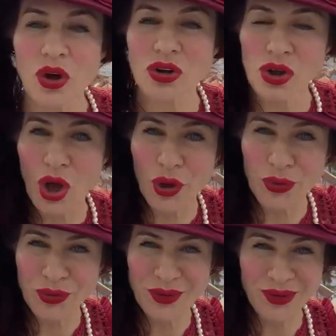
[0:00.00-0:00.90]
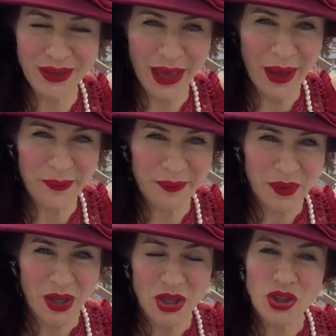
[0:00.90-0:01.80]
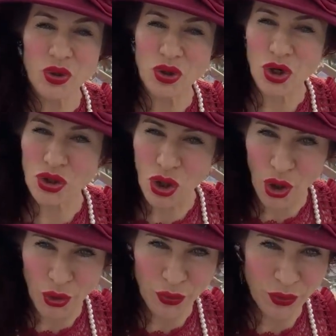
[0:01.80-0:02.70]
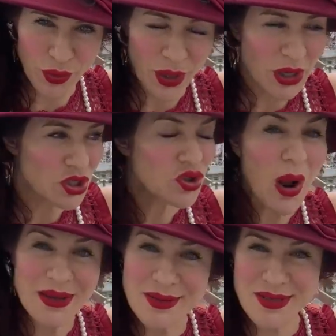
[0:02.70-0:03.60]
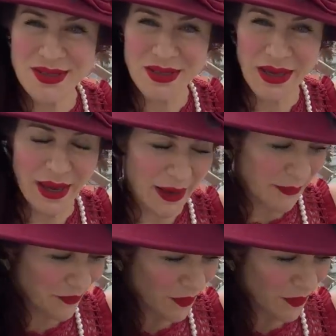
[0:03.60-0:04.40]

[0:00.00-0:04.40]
not alone. Yeah, you're not alone. Trust, yeah?